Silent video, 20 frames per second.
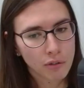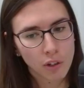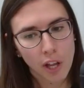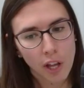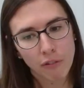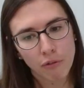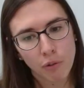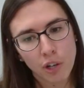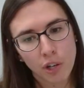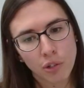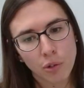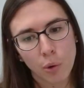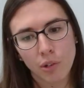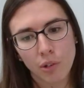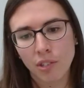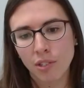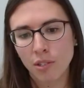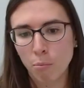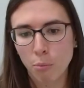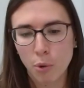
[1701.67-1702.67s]
for Life
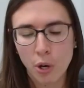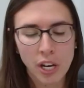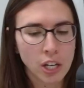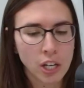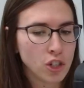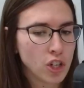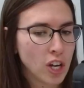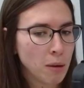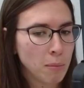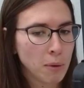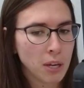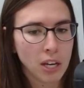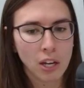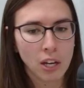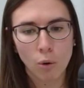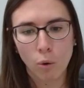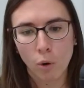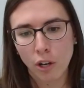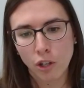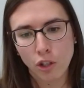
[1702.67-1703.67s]
resources, and bringing
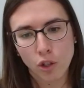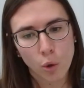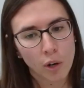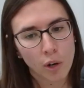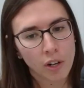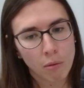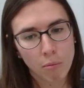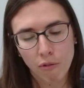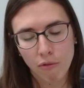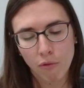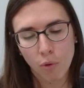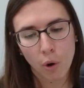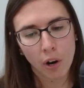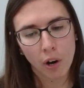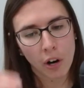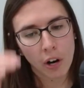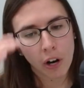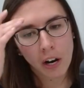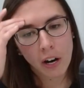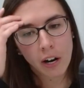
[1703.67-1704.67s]
Jamie or Jordan
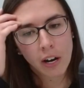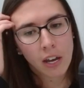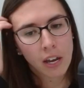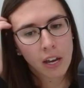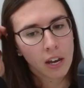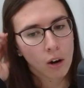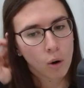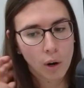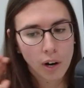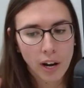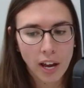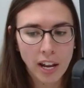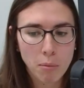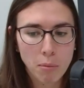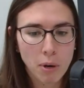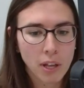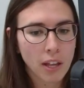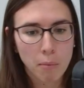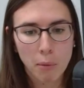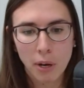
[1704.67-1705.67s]
before her, or
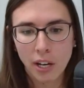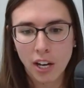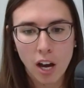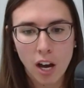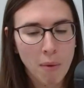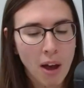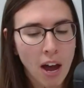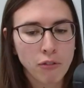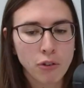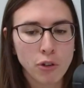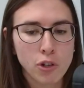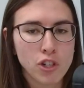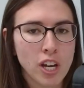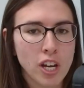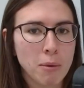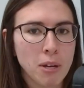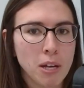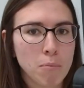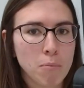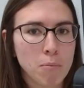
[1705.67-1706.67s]
anybody that might come after
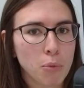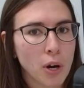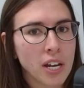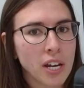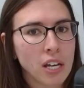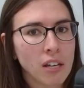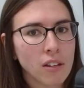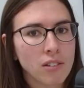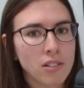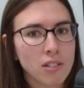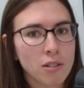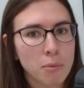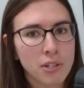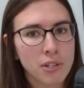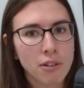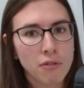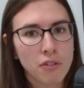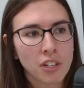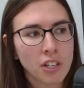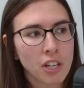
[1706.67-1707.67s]
Jamie, bringing
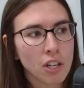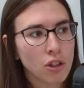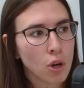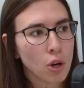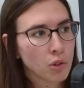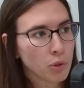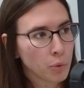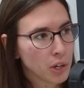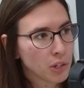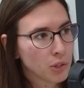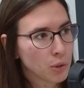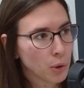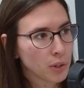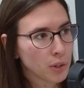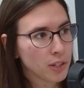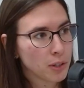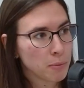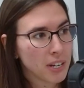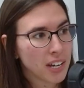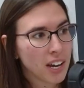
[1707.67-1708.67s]
specifically those
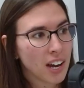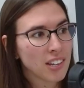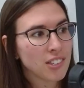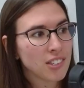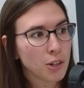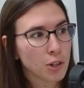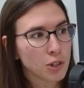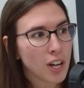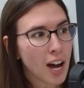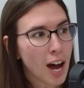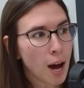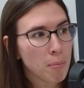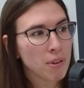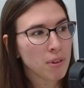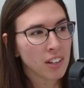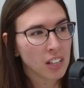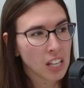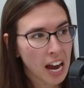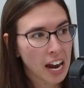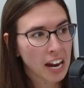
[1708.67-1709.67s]
resources because they're top
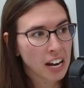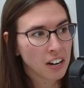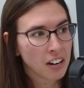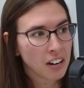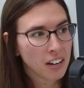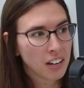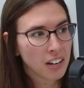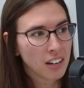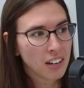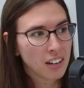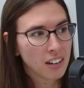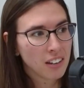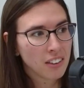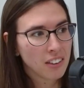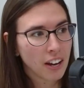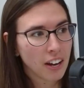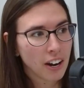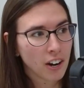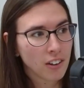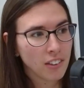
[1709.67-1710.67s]
of the line.
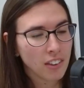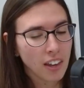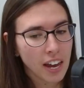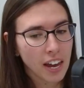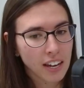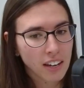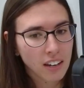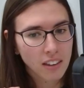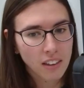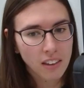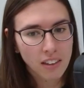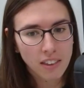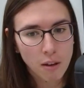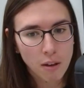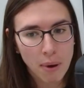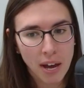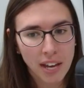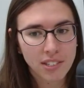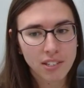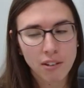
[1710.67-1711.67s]
They're like the
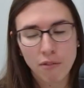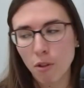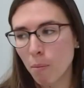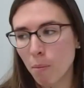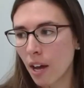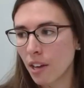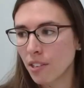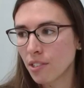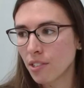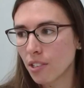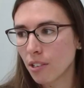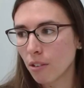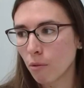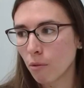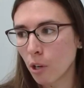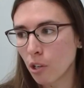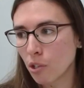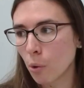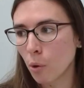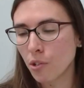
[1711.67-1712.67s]
best of the best
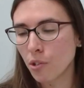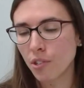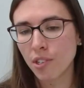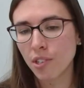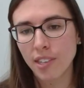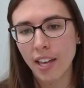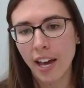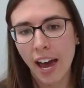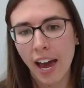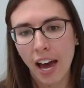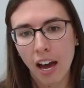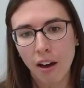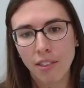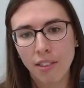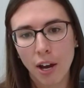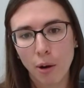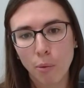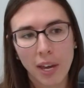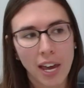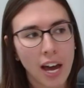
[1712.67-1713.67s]
resources
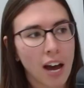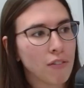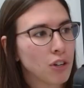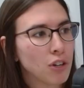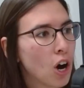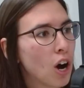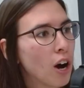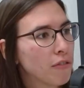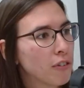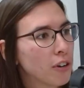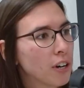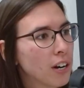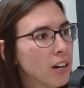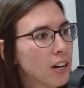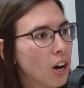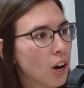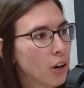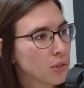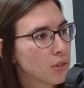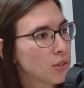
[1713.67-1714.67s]
that we have to offer
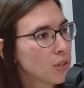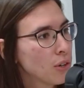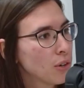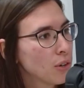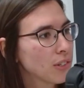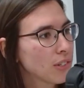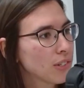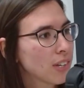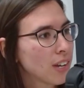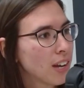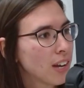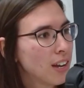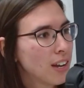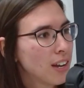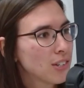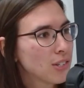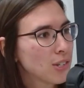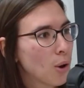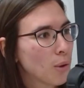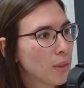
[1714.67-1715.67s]
our students.
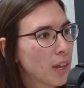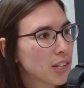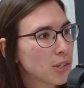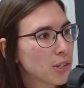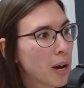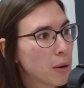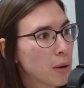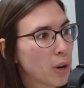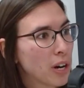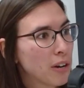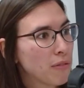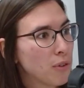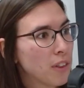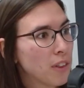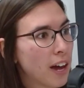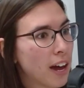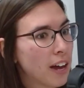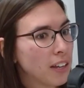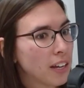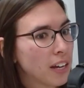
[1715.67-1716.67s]
So that's why I'm grateful
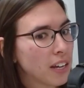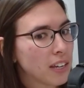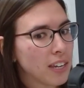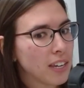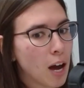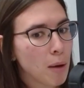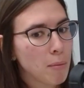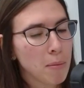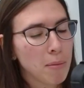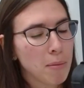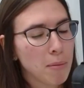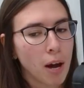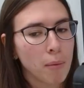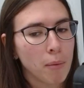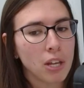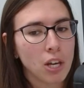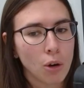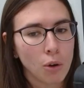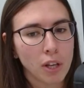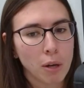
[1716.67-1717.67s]
that, like, maybe I'm
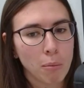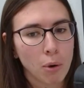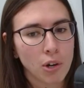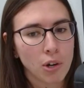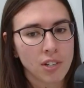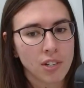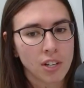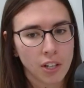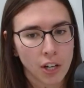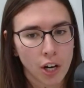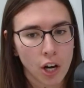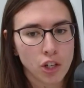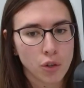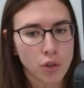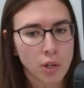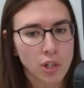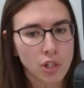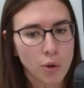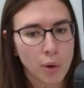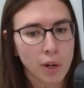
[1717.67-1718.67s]
the only person in the
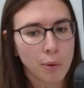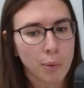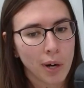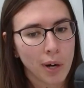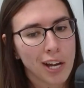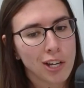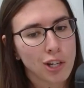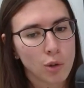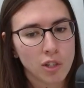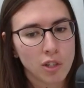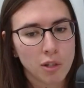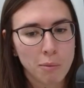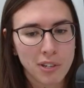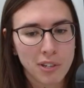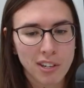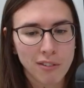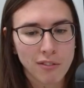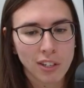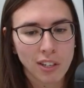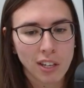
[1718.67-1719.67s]
country doing what I do
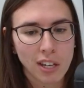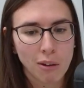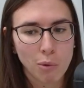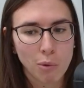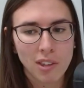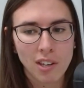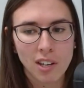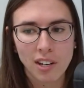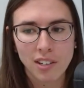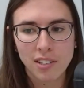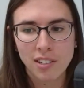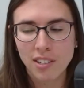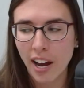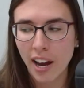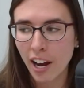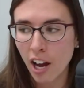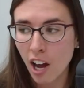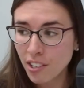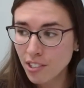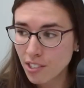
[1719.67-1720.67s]
specifically within a
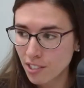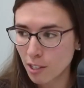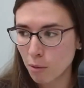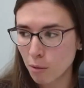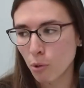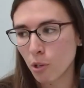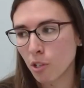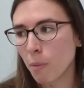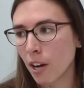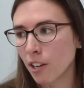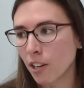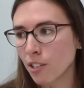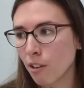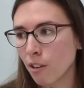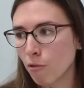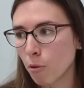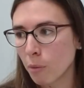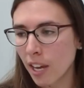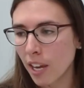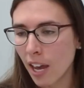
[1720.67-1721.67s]
diocesan
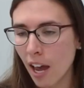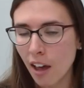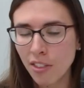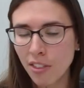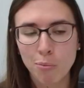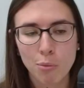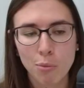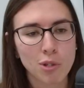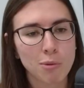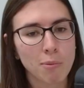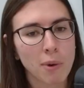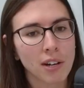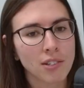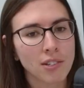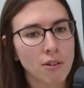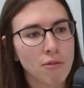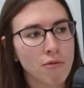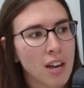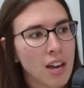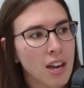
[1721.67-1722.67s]
perspective, from the Catholic
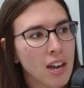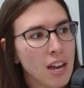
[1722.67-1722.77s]
perspective,